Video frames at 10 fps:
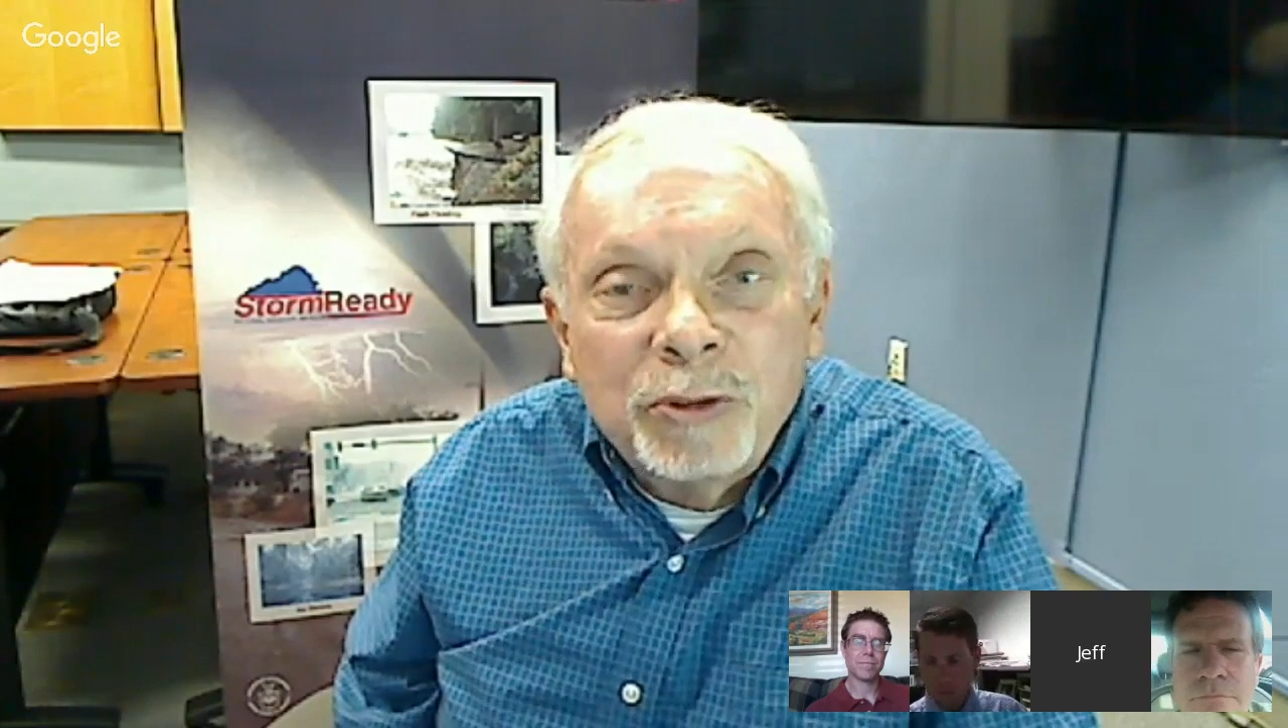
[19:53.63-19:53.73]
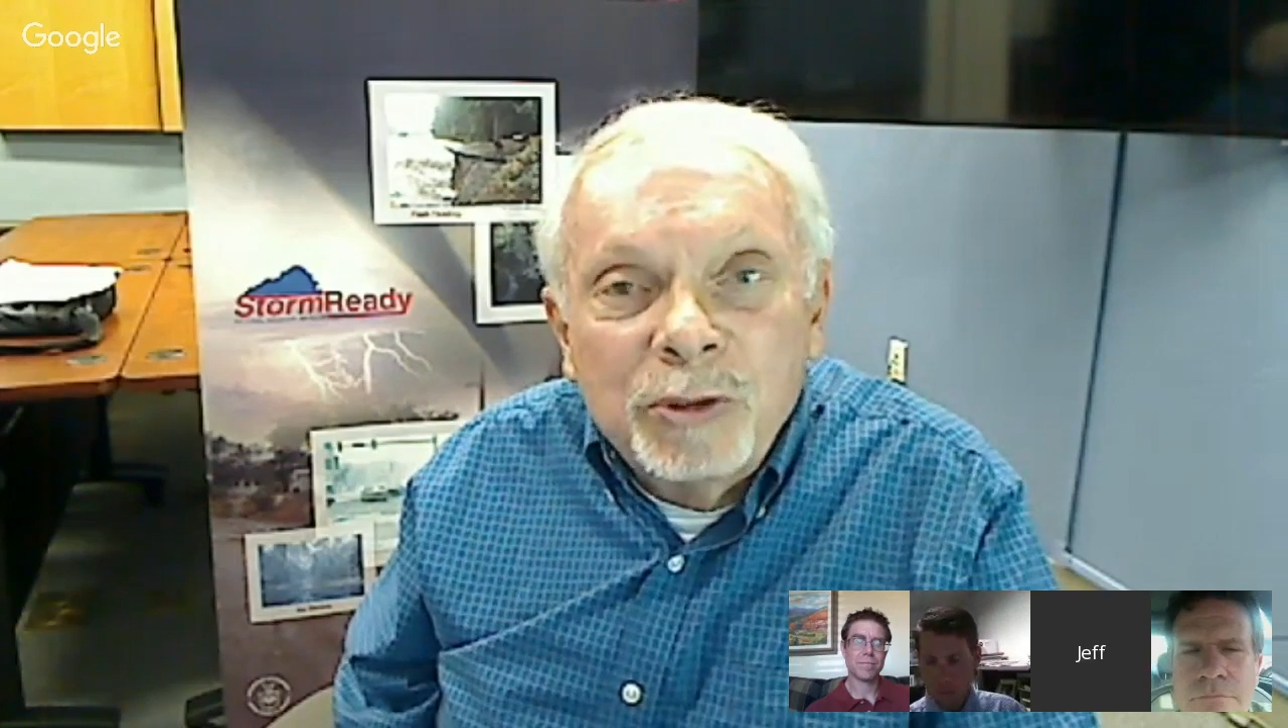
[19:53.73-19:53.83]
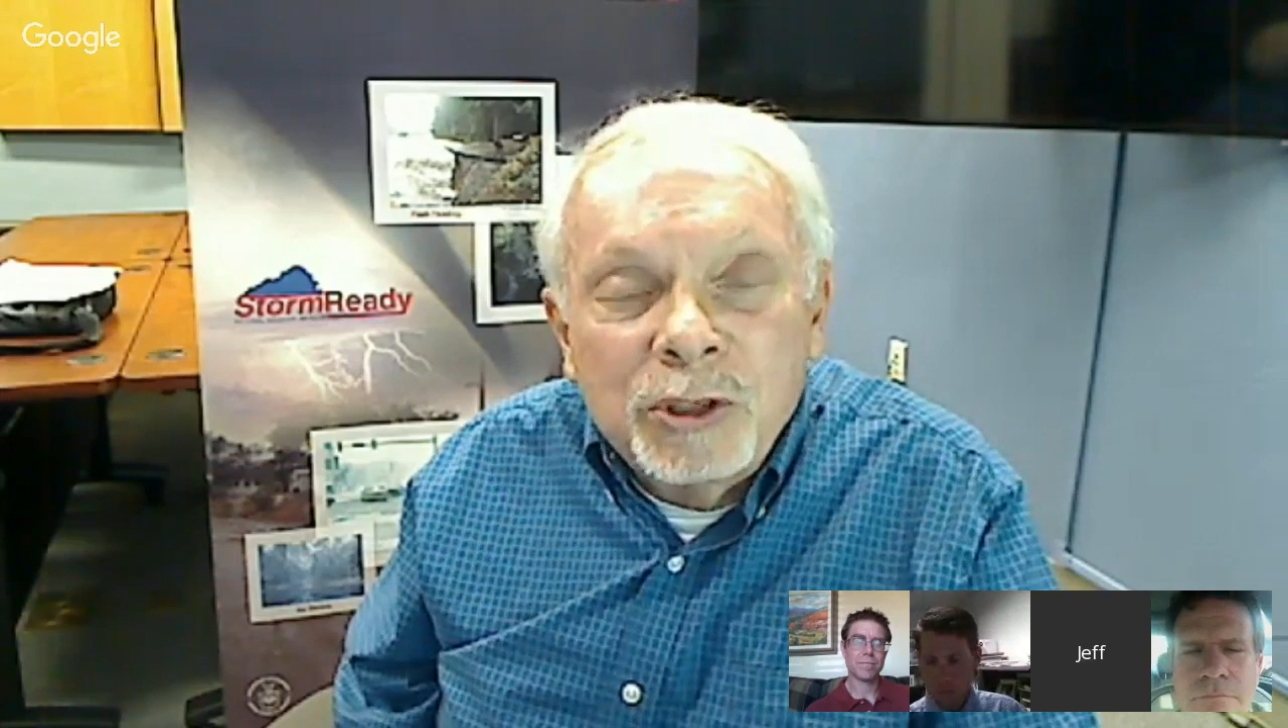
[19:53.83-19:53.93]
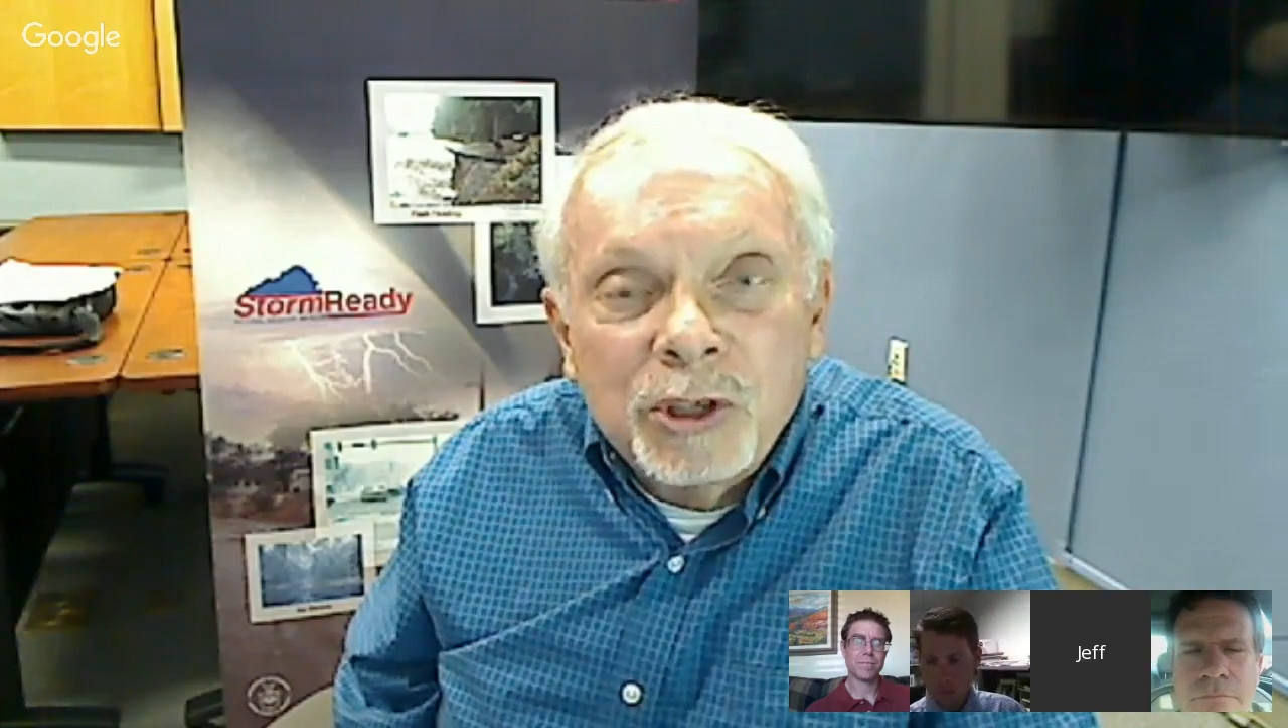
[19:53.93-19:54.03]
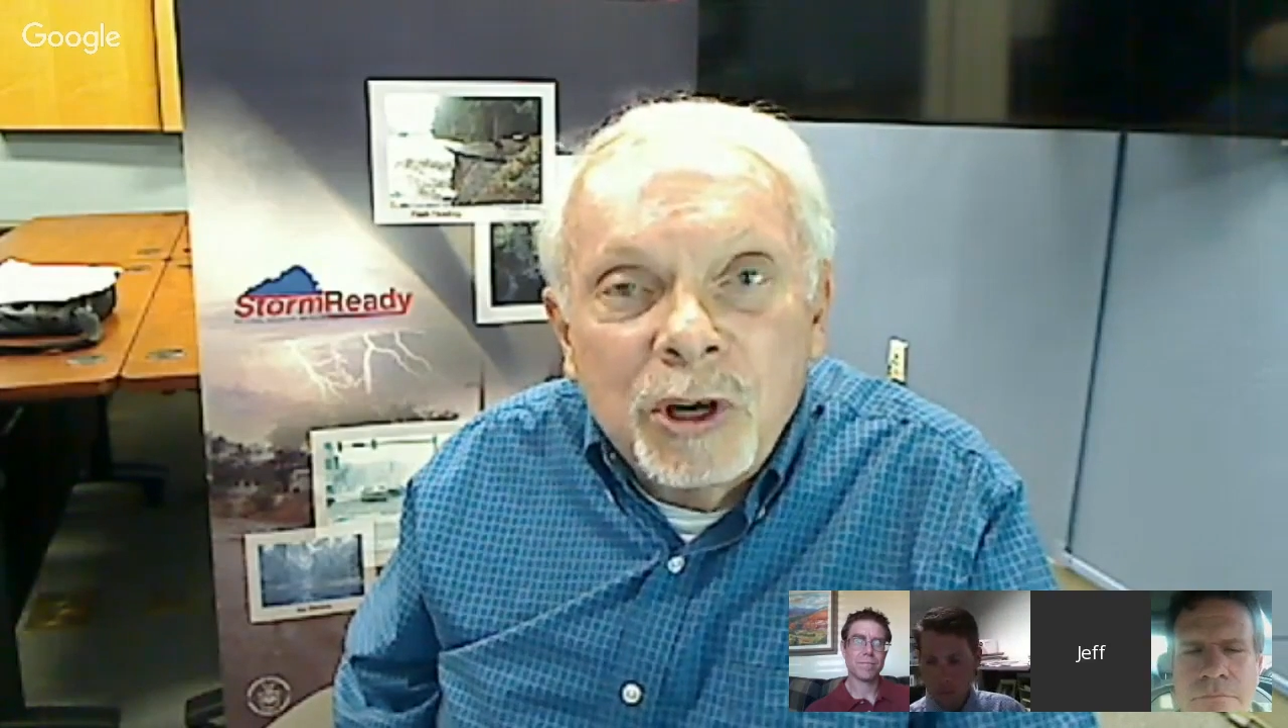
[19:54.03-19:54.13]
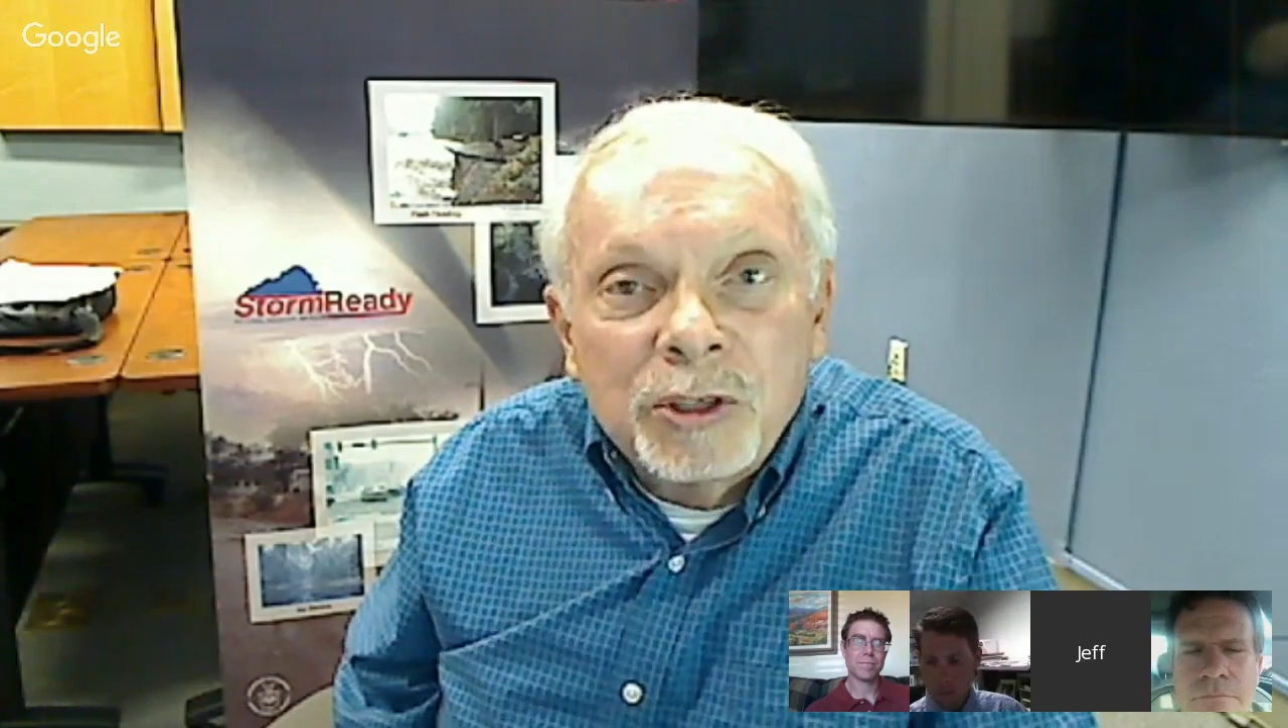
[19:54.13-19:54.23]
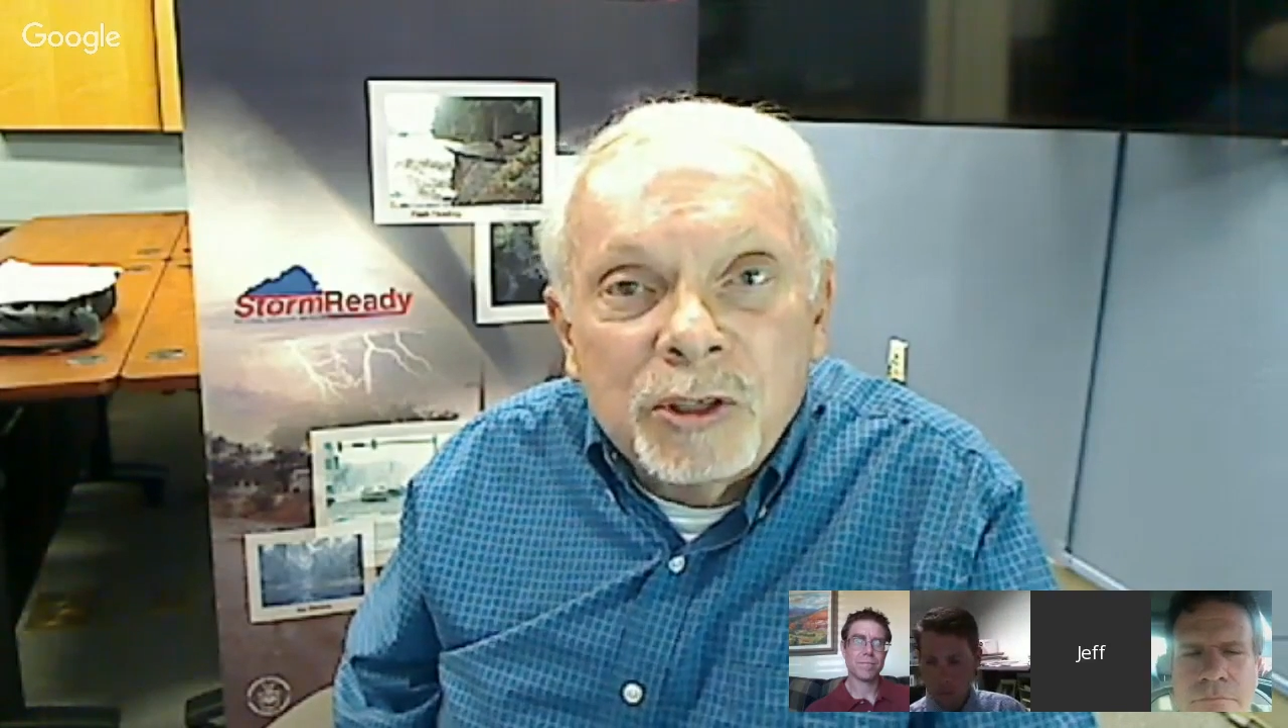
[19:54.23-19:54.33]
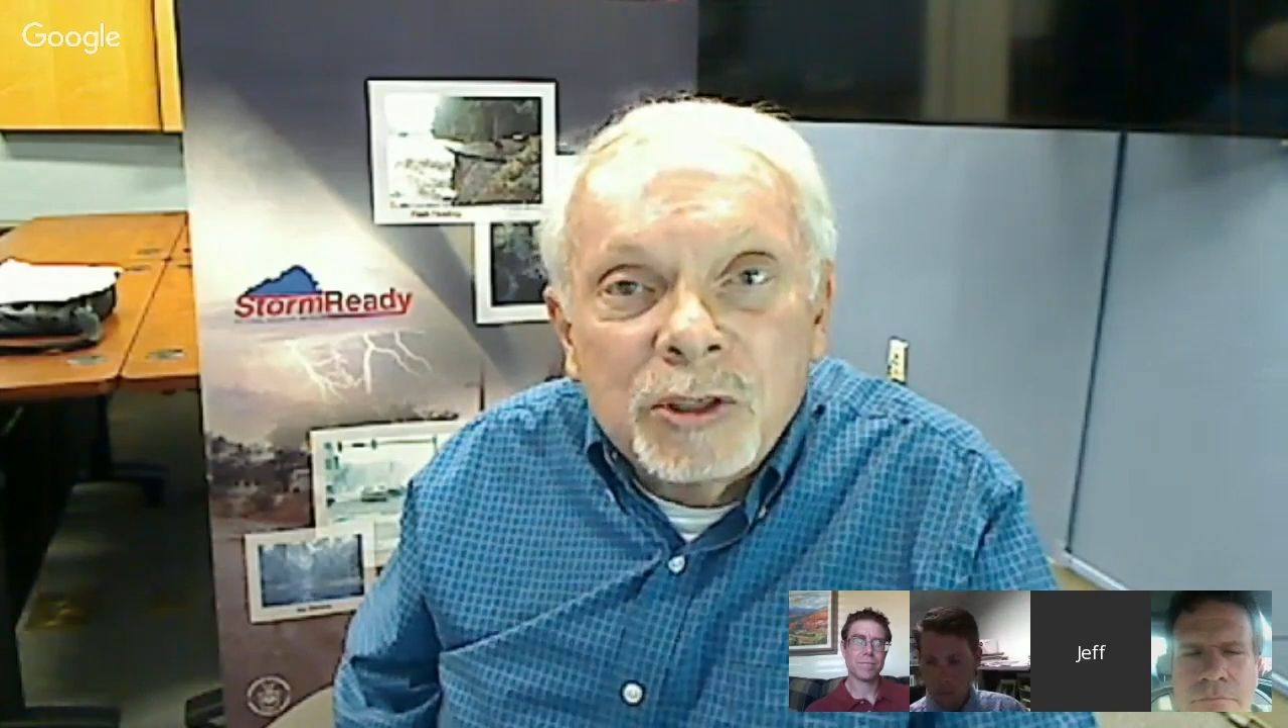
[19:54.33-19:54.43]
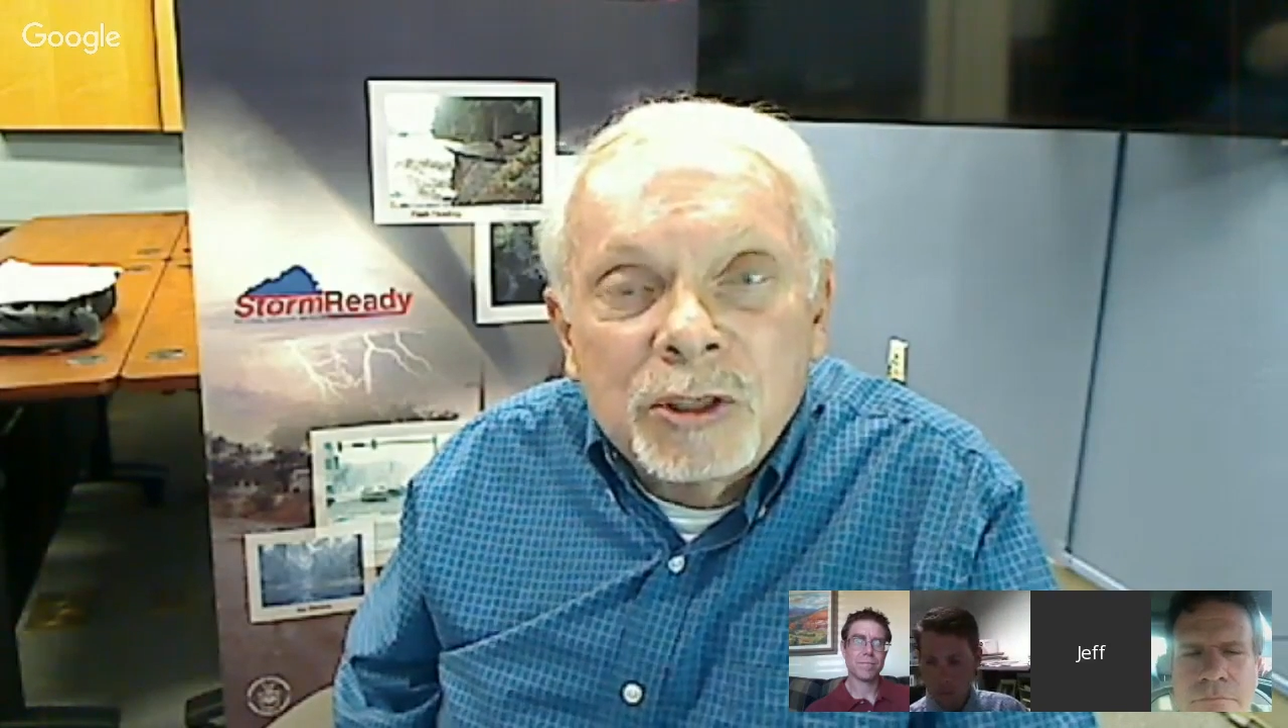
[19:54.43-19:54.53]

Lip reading: different charges.